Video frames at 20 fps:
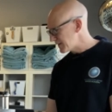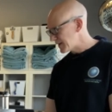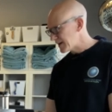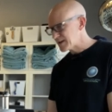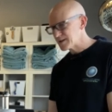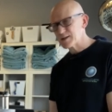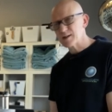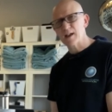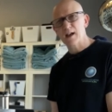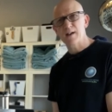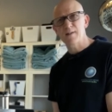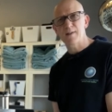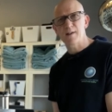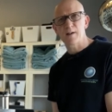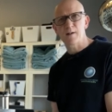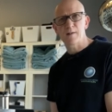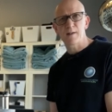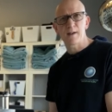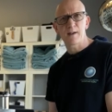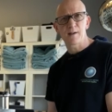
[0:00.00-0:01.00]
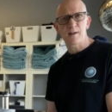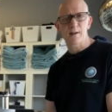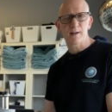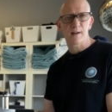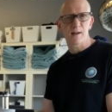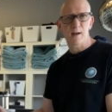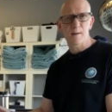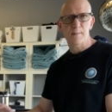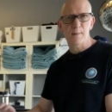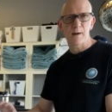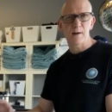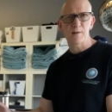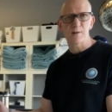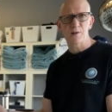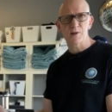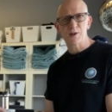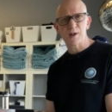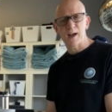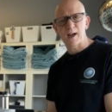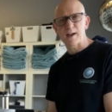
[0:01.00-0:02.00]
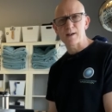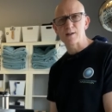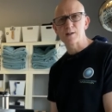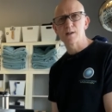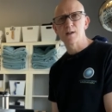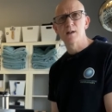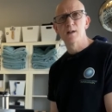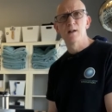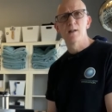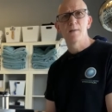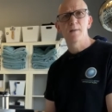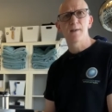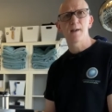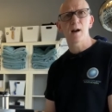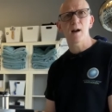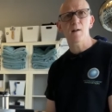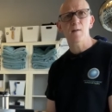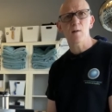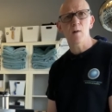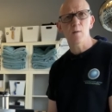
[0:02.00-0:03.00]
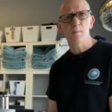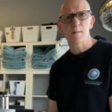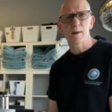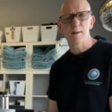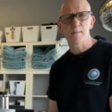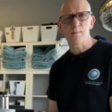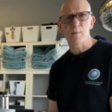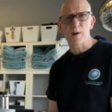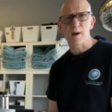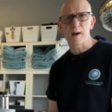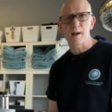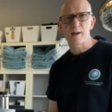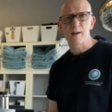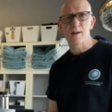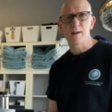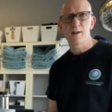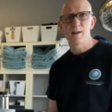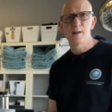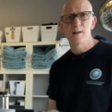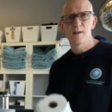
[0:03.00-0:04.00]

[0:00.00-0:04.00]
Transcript: inside there that you can dump out and change, the RO membrane